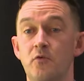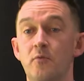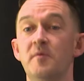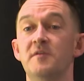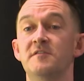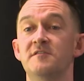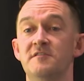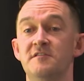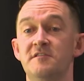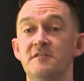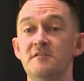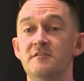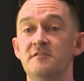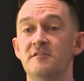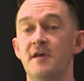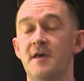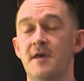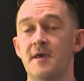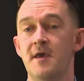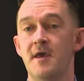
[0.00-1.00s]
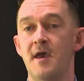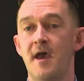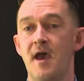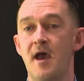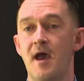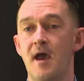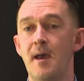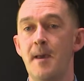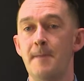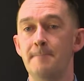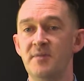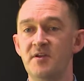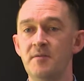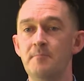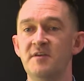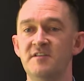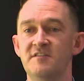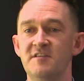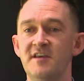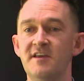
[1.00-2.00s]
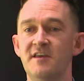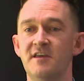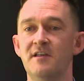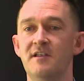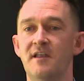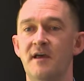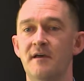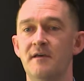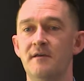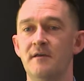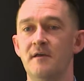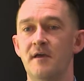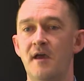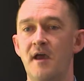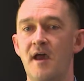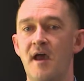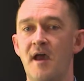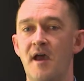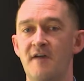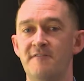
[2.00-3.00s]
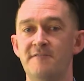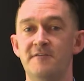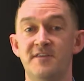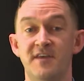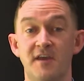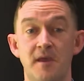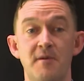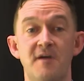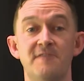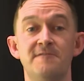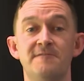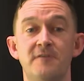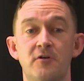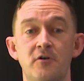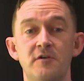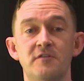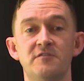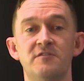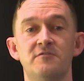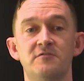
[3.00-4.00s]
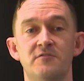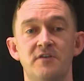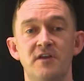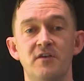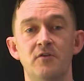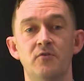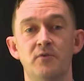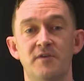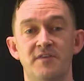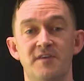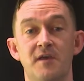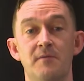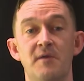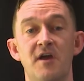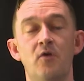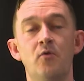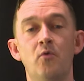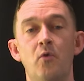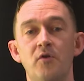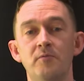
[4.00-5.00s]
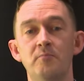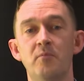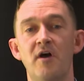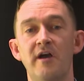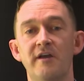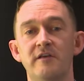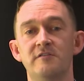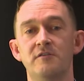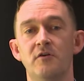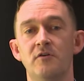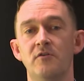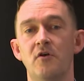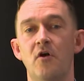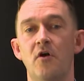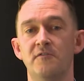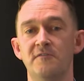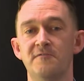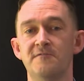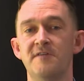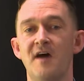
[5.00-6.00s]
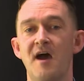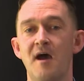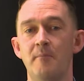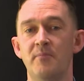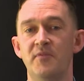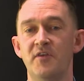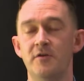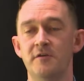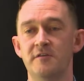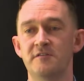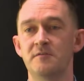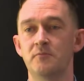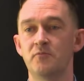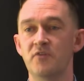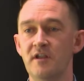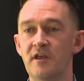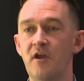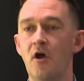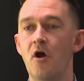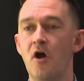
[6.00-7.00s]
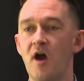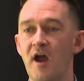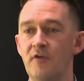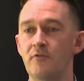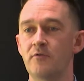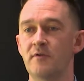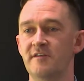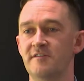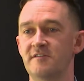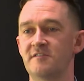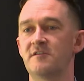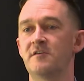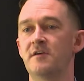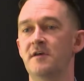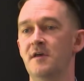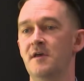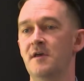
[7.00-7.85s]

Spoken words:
all businesses, but in particular, if we think about forestry or we think about quad bikes on farm, there are some really high risk